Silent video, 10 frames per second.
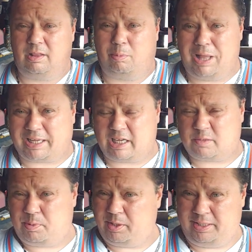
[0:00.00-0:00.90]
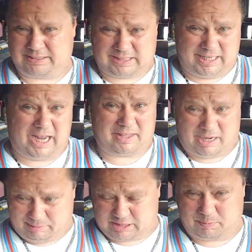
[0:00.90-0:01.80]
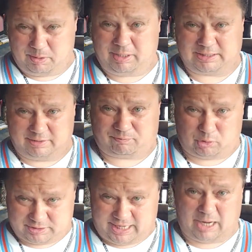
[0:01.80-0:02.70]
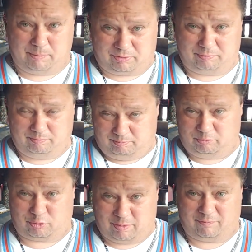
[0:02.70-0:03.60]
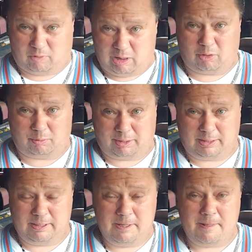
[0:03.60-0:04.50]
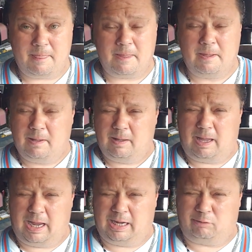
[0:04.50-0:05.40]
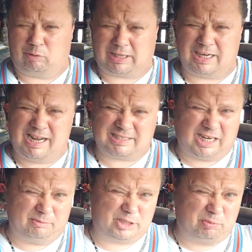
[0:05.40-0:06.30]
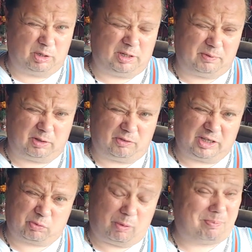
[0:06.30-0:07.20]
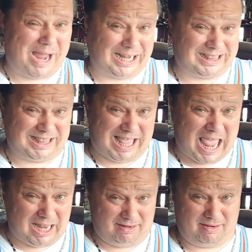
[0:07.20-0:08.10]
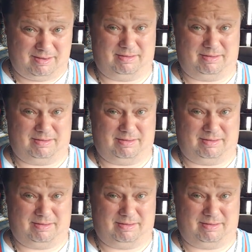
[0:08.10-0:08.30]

the black experience today that I'm experiencing firsthand with my following and recognizing how much more difficult things were back then.